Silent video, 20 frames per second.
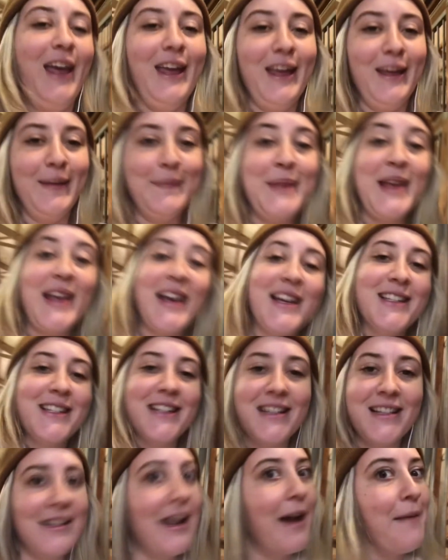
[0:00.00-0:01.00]
because
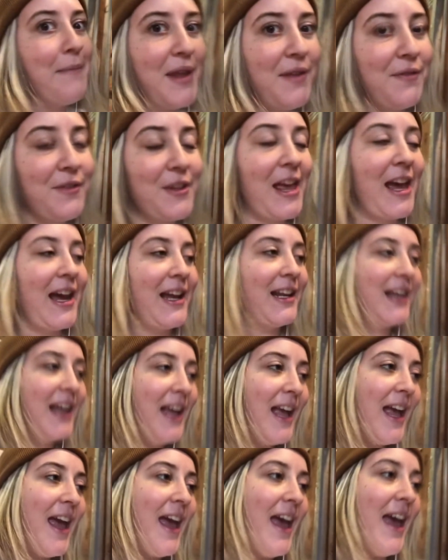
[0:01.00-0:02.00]
it's not meant for that.
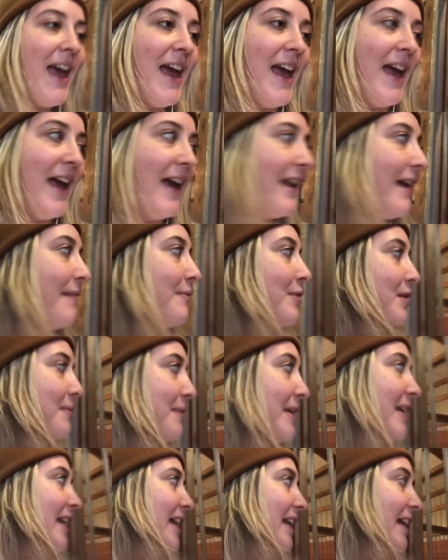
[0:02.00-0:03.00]
And I'm gonna be
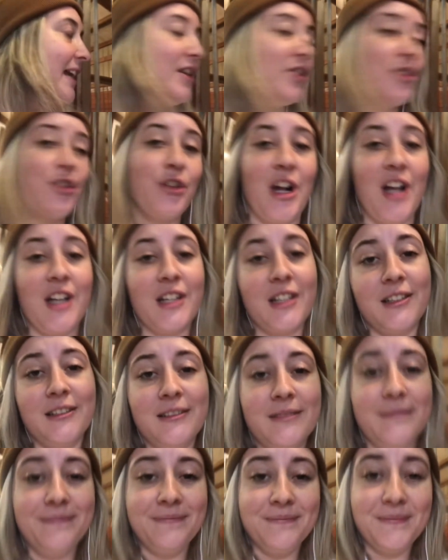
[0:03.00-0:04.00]
getting a truck.
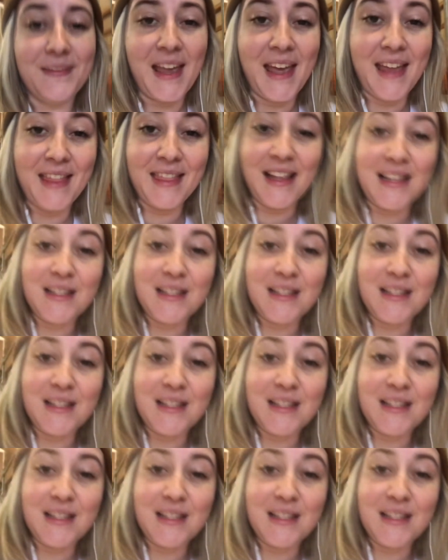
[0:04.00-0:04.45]
And that's